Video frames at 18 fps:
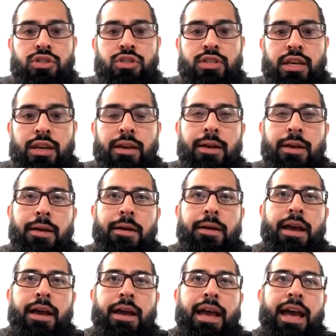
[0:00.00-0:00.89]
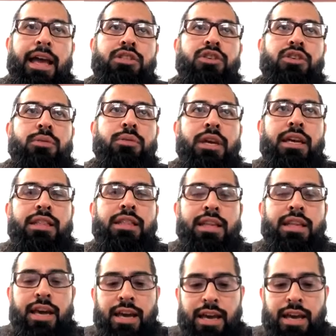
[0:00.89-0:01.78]
It and to me
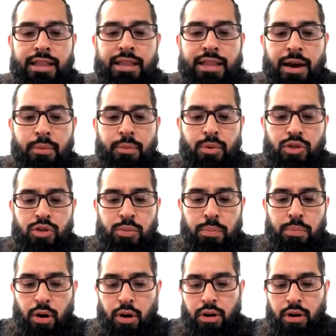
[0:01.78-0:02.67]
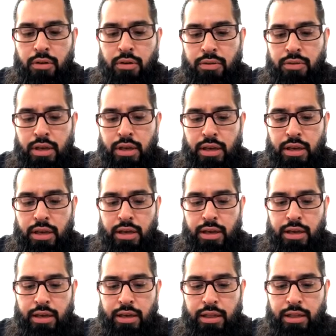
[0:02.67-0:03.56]
that it, that was part of
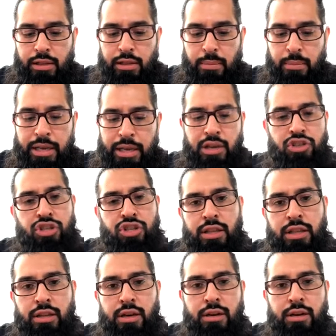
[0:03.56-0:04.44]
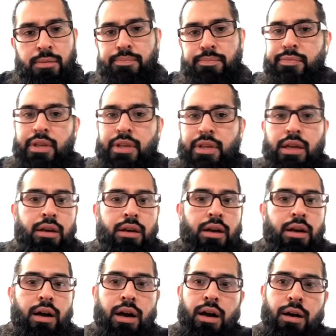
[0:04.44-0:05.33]
the, the, the main agenda
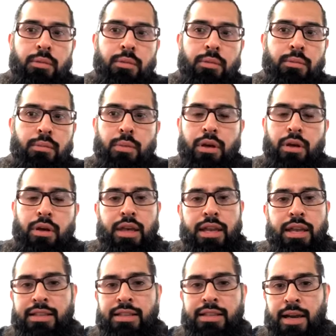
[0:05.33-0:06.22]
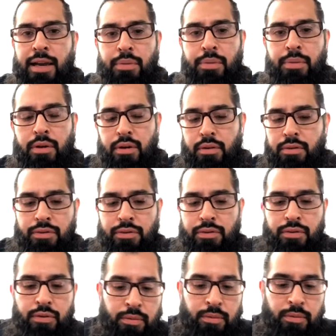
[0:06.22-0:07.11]
um, with any type of
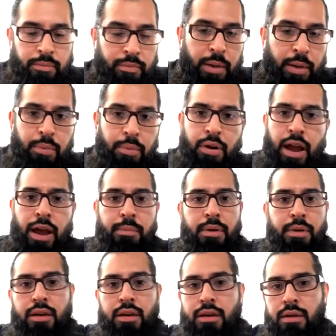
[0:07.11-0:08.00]
Abrahamic,